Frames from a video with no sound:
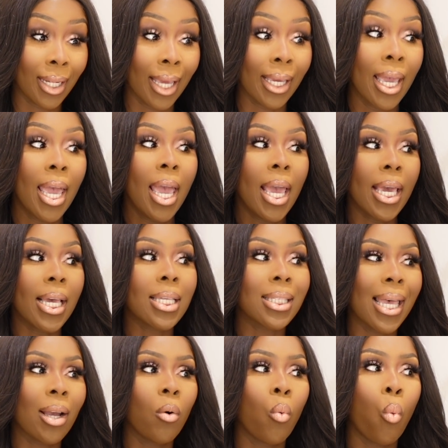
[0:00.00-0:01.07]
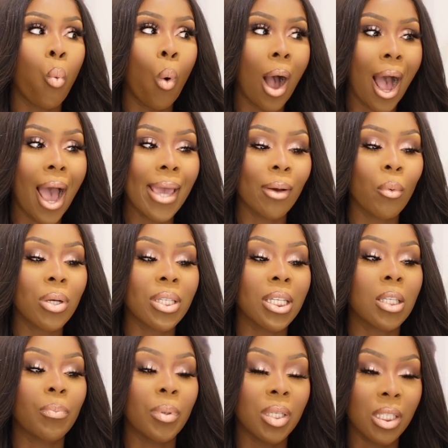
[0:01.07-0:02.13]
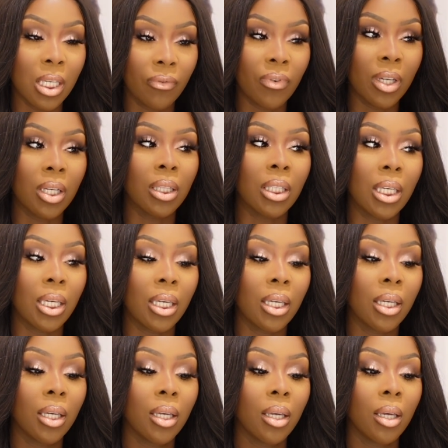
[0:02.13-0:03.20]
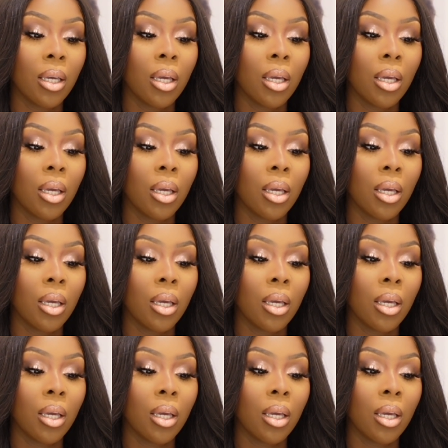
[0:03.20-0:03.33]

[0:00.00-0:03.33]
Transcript: Like, it's like, why was it specifically